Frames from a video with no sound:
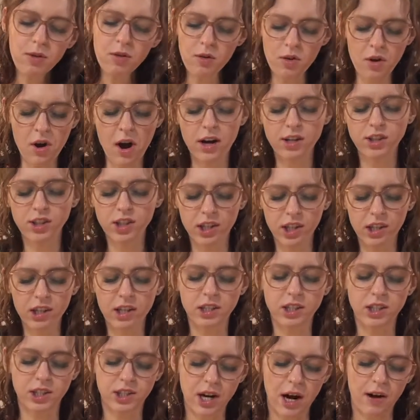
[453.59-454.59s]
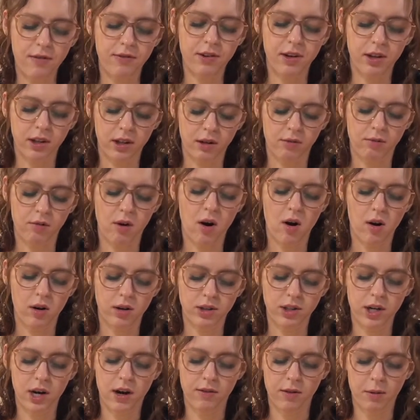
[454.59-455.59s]
I actually think that's definitely wrong
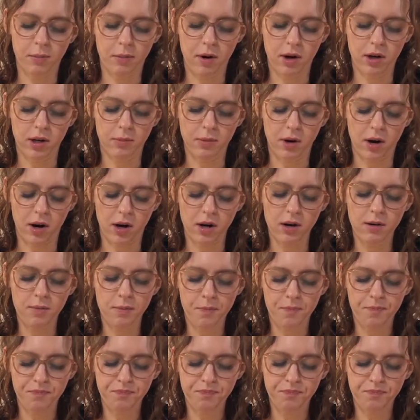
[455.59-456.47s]
to have the bottom hard.